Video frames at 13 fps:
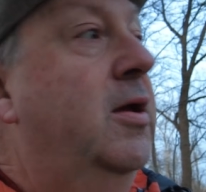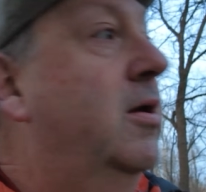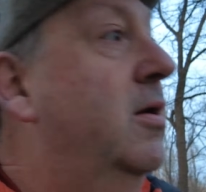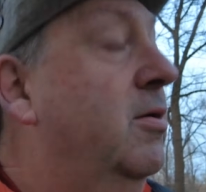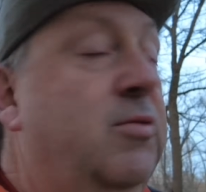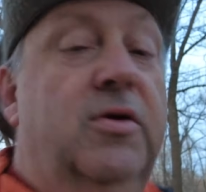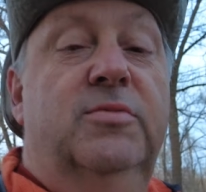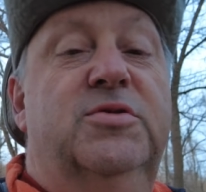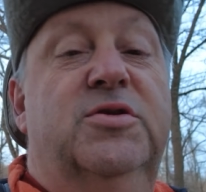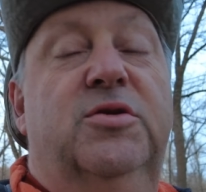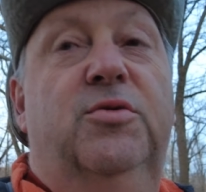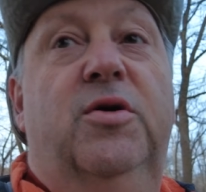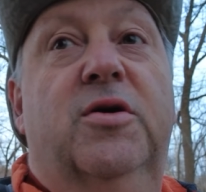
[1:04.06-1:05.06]
All right, well, I'm
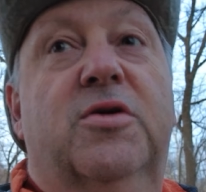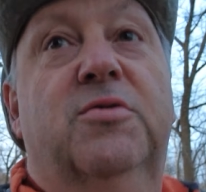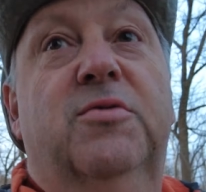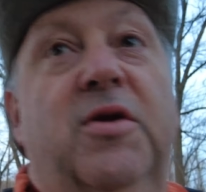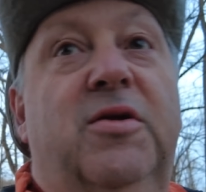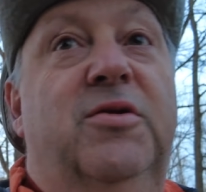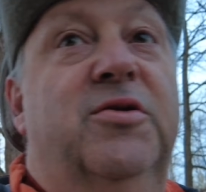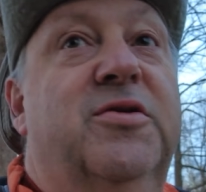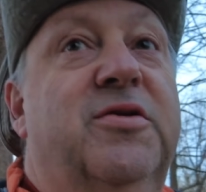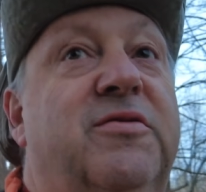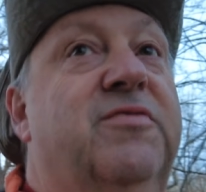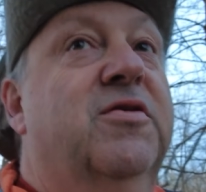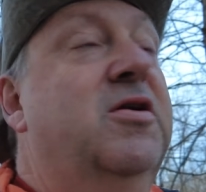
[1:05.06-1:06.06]
still walking around
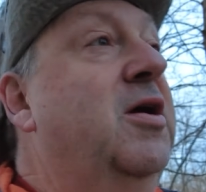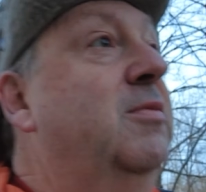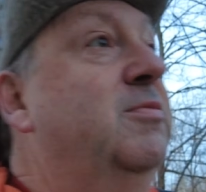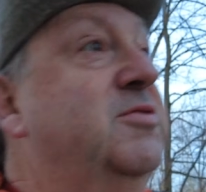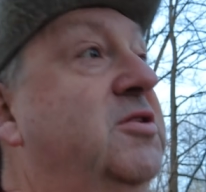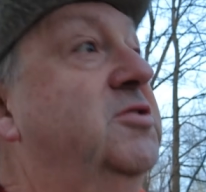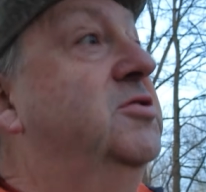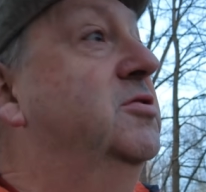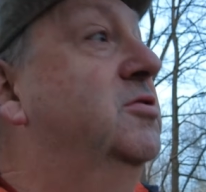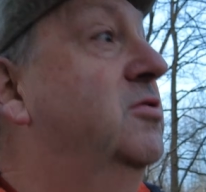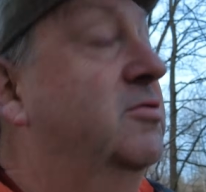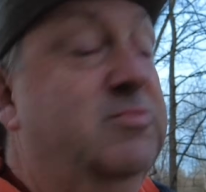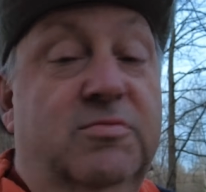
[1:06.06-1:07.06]
looking for compositions
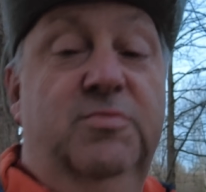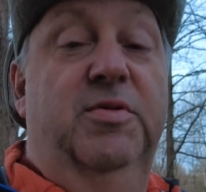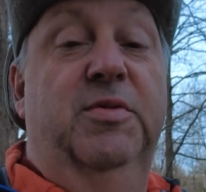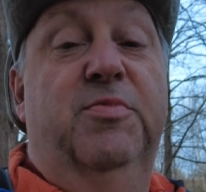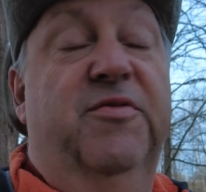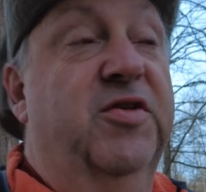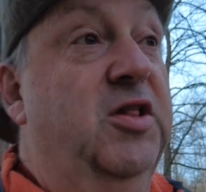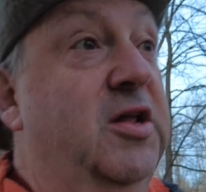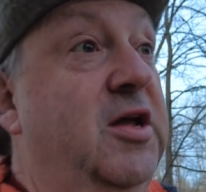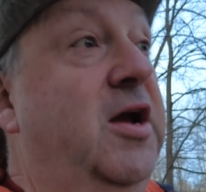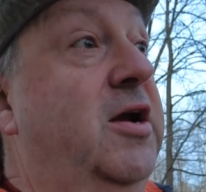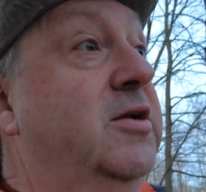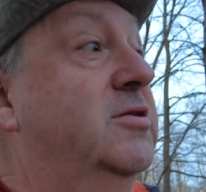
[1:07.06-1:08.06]
because, to be perfectly
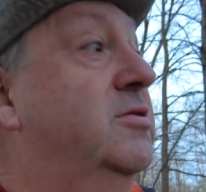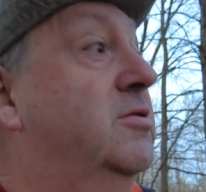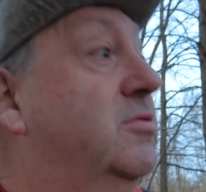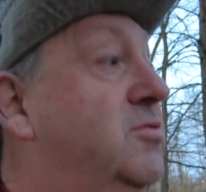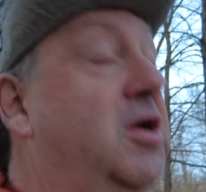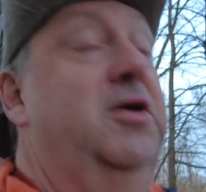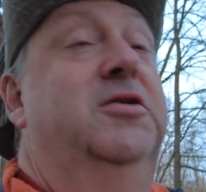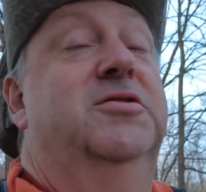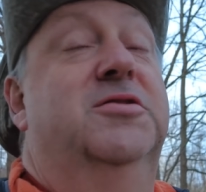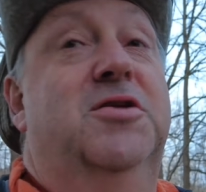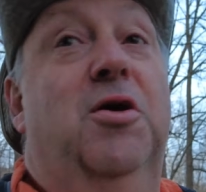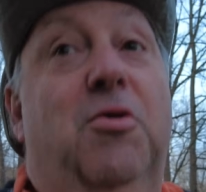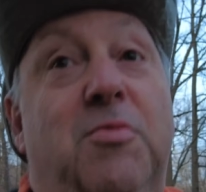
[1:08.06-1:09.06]
honest, there are
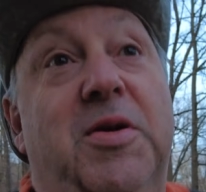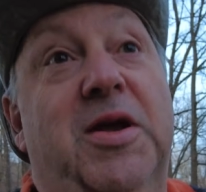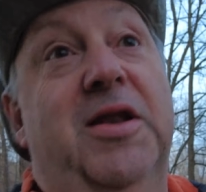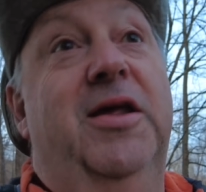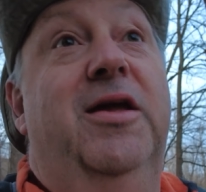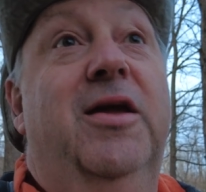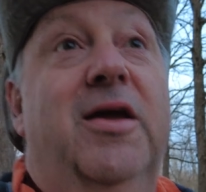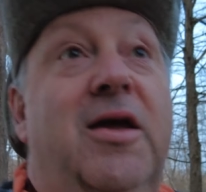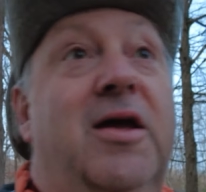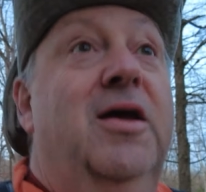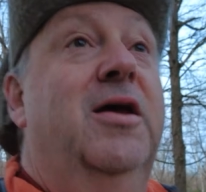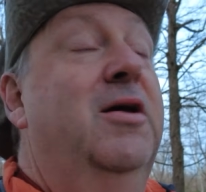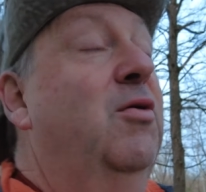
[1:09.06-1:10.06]
just so many.
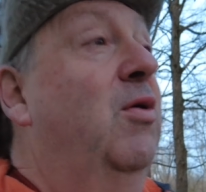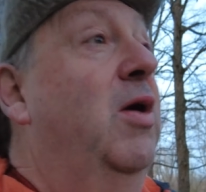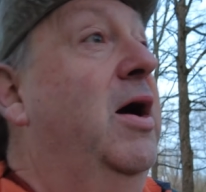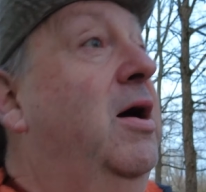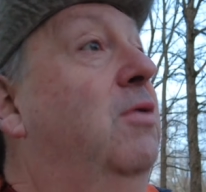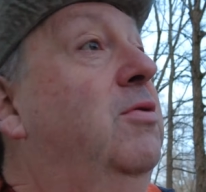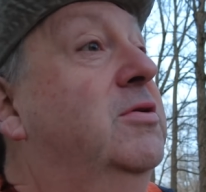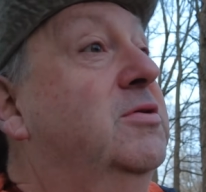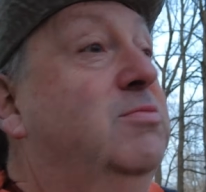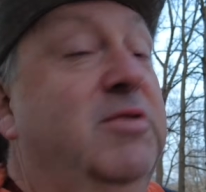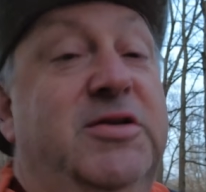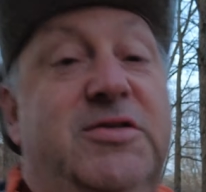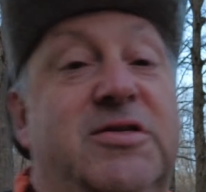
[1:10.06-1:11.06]
Wow, this
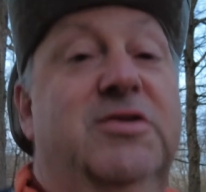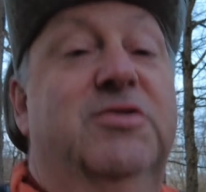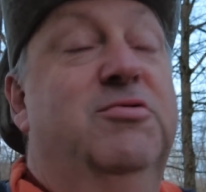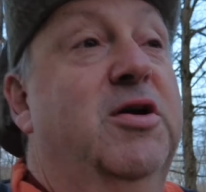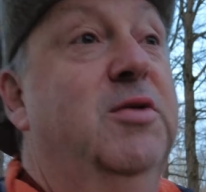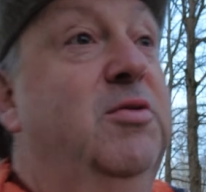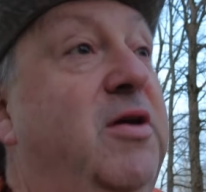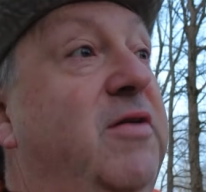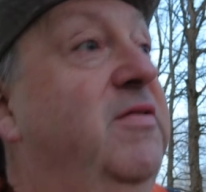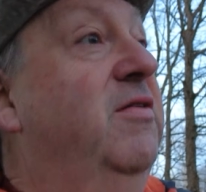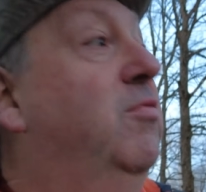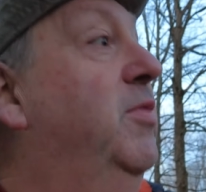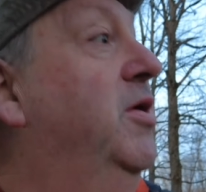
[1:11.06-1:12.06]
place is incredible. I've
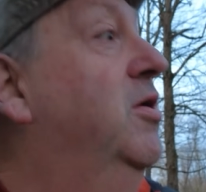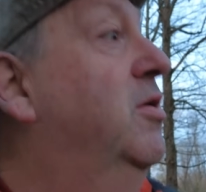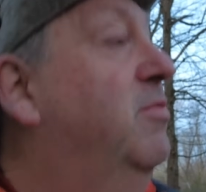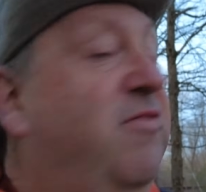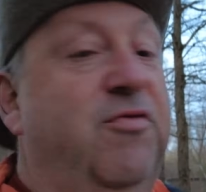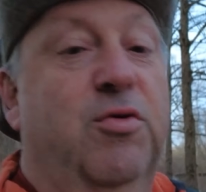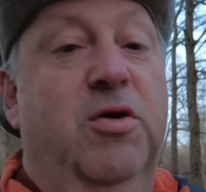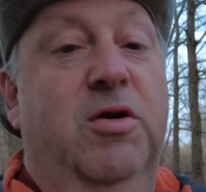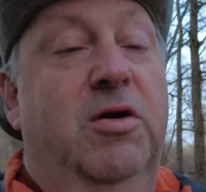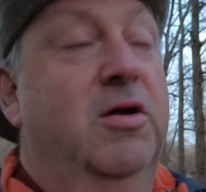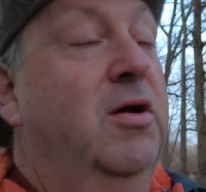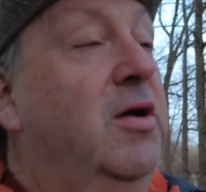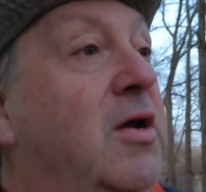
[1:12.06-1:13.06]
never been here before.
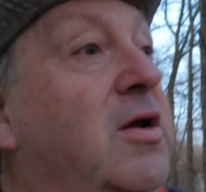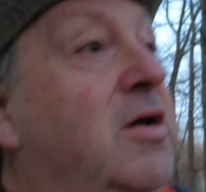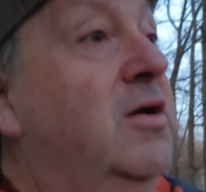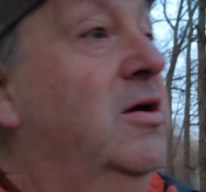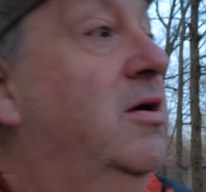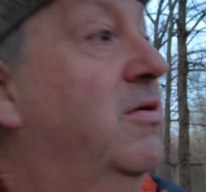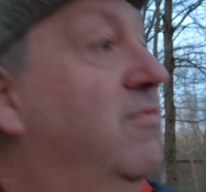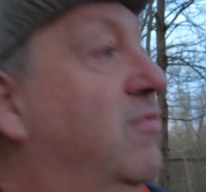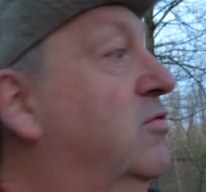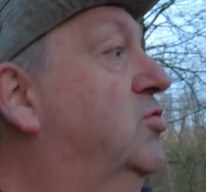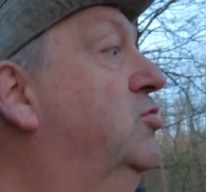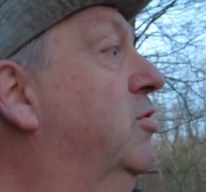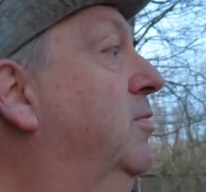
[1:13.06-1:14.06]

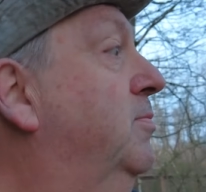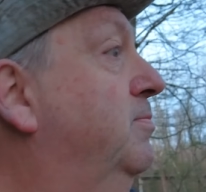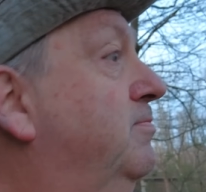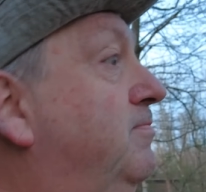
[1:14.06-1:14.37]
First trip.